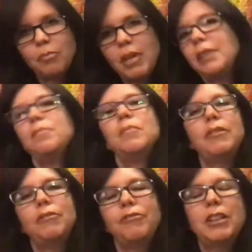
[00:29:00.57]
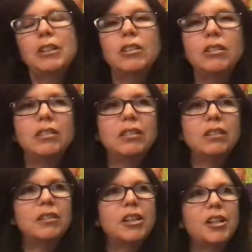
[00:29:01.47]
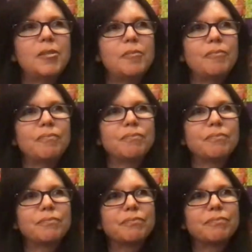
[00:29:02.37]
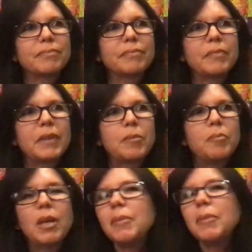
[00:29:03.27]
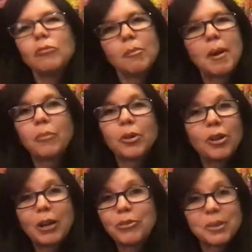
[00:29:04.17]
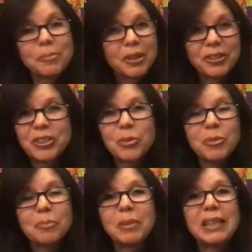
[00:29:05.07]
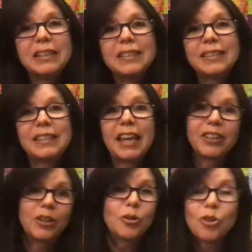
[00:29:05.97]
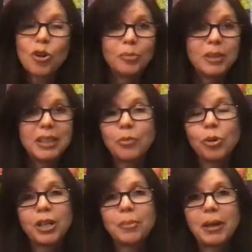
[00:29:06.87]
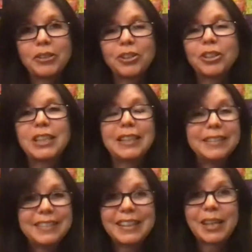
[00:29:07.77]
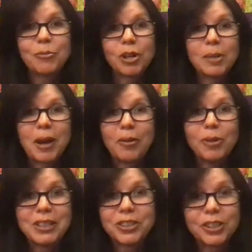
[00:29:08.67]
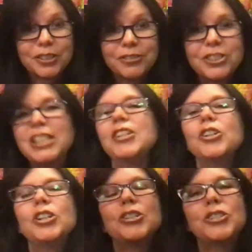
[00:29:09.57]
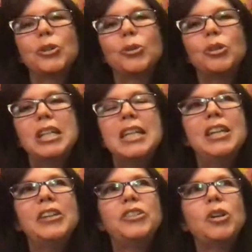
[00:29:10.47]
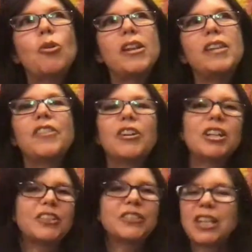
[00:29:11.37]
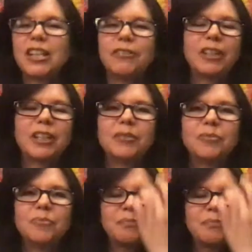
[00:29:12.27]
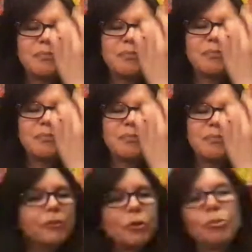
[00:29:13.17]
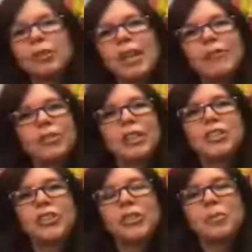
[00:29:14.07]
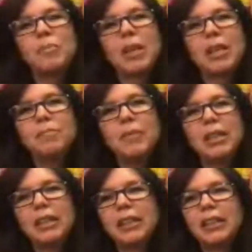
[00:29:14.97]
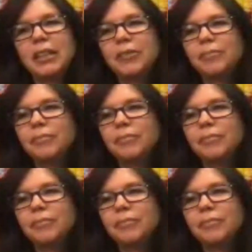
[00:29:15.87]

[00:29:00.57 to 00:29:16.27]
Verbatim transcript: made me feel, um, made me remember I was among human beings that go home and they worry about their kids and they worry about what to cook for dinner. So, so on a very just kind of a straightforward level, it just made me